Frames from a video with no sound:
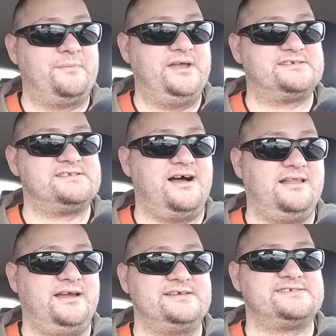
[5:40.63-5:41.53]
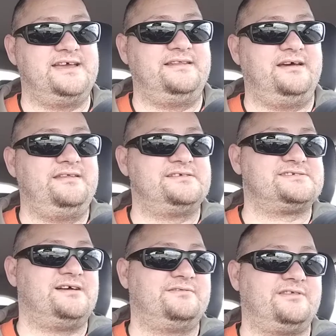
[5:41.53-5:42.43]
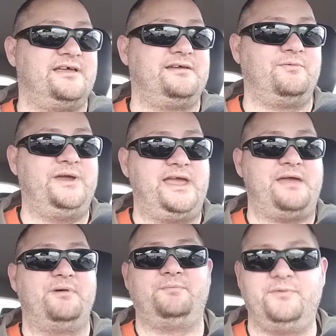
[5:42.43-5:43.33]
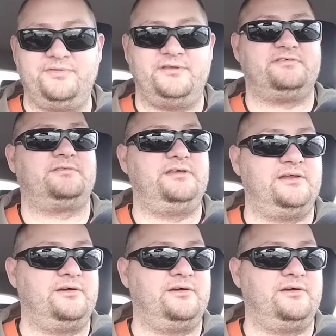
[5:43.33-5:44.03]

It's not, like I said, none of this stuff's like we came up with this,